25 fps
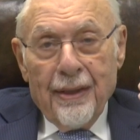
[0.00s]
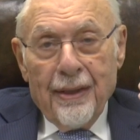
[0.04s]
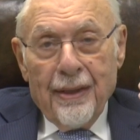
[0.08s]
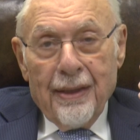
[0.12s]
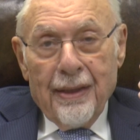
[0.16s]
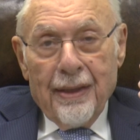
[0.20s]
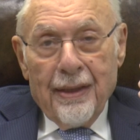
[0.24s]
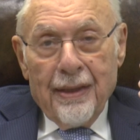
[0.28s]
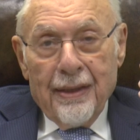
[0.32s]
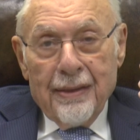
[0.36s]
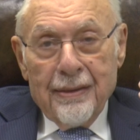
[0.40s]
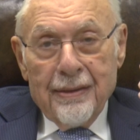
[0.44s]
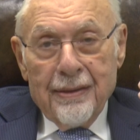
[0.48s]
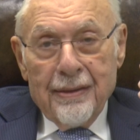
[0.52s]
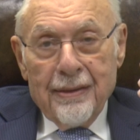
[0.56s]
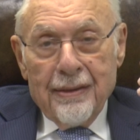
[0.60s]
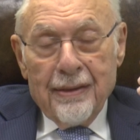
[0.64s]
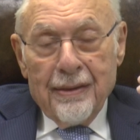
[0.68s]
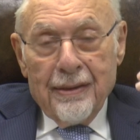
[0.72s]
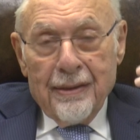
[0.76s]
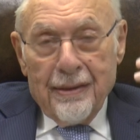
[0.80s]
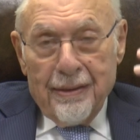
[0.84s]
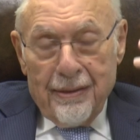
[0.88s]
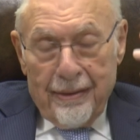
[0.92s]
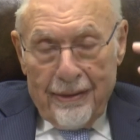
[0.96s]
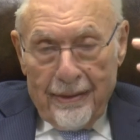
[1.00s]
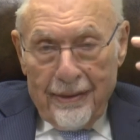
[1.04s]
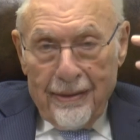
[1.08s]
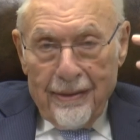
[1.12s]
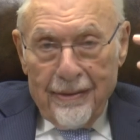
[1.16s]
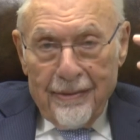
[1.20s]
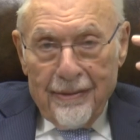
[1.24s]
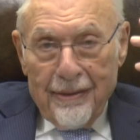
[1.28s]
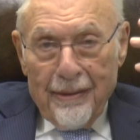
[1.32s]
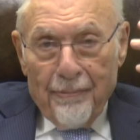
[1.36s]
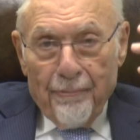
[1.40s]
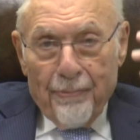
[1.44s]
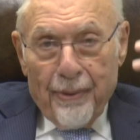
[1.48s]
And uh,
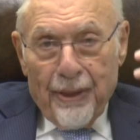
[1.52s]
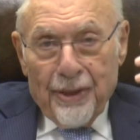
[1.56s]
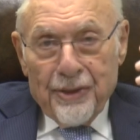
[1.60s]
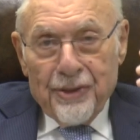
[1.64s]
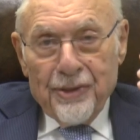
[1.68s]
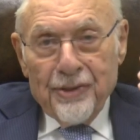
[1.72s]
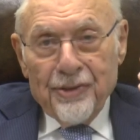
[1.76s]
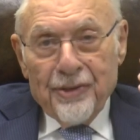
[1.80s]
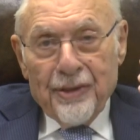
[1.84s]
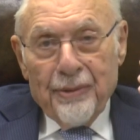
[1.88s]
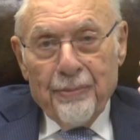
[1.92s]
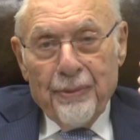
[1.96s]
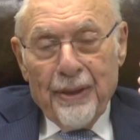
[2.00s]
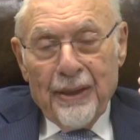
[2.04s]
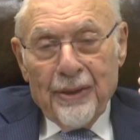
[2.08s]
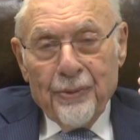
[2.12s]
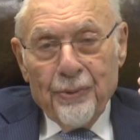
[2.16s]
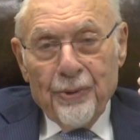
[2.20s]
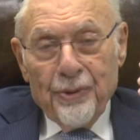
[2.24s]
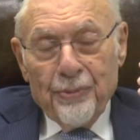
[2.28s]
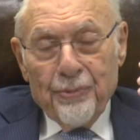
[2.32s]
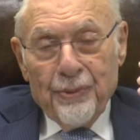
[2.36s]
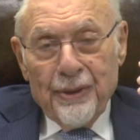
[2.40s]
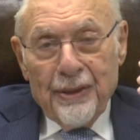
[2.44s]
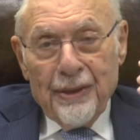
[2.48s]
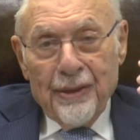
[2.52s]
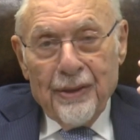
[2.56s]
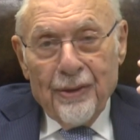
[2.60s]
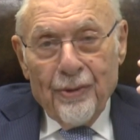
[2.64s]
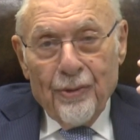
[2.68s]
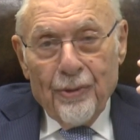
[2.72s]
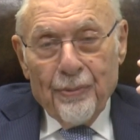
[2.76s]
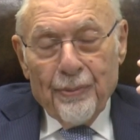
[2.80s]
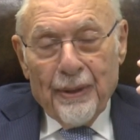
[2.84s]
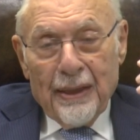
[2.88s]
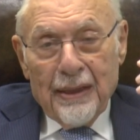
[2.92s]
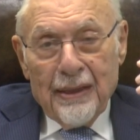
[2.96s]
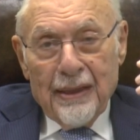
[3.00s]
the impressions remained with me
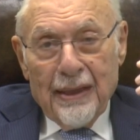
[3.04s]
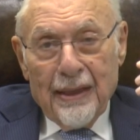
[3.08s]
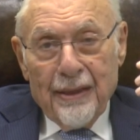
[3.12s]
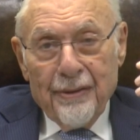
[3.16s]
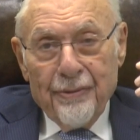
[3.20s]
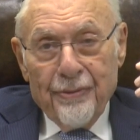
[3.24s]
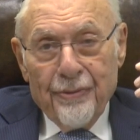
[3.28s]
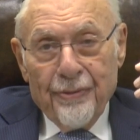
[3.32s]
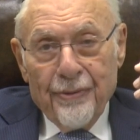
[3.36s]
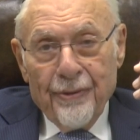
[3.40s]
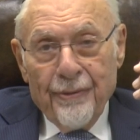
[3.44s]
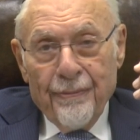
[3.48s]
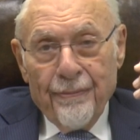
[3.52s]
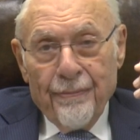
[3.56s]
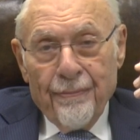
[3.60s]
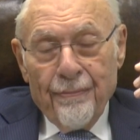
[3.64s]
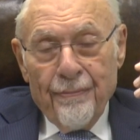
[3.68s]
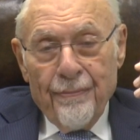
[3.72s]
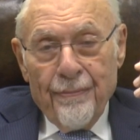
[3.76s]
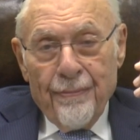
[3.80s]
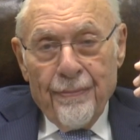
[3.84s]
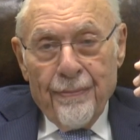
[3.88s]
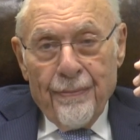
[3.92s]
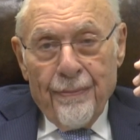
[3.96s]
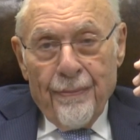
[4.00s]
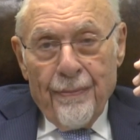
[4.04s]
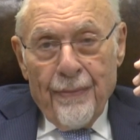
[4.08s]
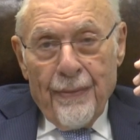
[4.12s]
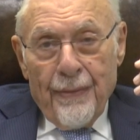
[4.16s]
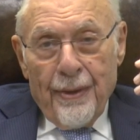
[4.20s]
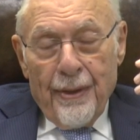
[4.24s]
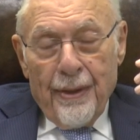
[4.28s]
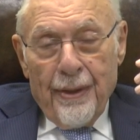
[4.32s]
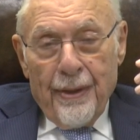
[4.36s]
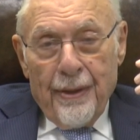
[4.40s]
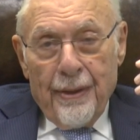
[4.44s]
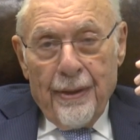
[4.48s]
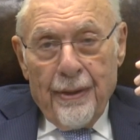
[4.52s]
all my life.
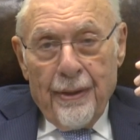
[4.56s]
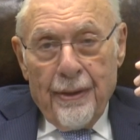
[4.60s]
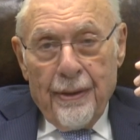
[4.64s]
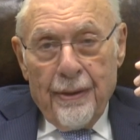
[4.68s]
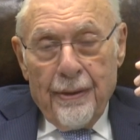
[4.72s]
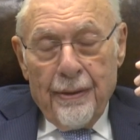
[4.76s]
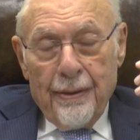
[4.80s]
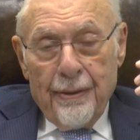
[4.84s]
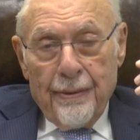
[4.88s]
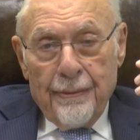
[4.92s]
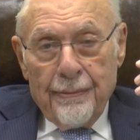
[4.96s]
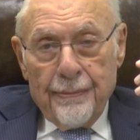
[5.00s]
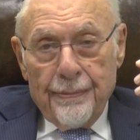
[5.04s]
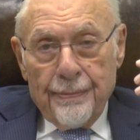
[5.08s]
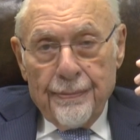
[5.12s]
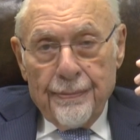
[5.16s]
Uh,